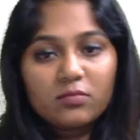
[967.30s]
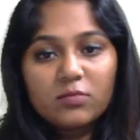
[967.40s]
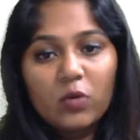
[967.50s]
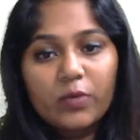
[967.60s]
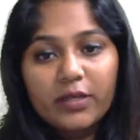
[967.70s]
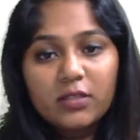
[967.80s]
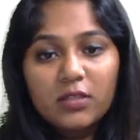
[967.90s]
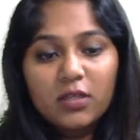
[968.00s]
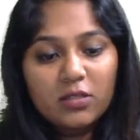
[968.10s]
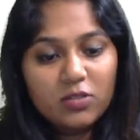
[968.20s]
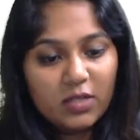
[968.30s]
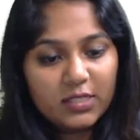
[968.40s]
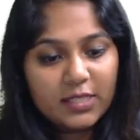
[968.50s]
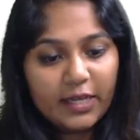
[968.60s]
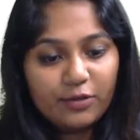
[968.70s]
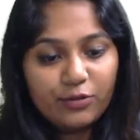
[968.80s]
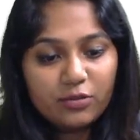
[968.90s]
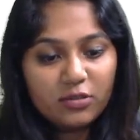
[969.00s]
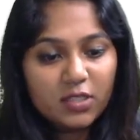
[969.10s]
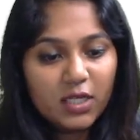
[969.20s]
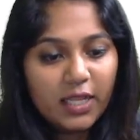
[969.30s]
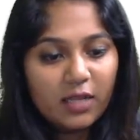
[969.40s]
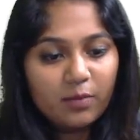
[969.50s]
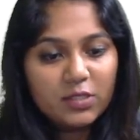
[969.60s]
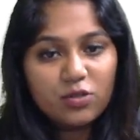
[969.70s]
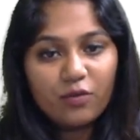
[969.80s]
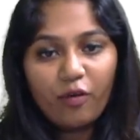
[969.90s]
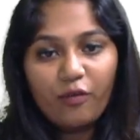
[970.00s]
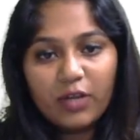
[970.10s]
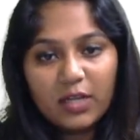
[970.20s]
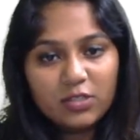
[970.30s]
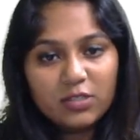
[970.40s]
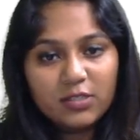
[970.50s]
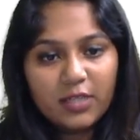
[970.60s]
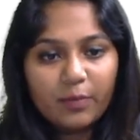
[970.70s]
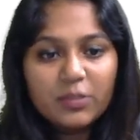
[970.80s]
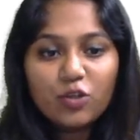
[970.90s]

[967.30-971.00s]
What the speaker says: Okay, so let's get into the third elements of financial statement.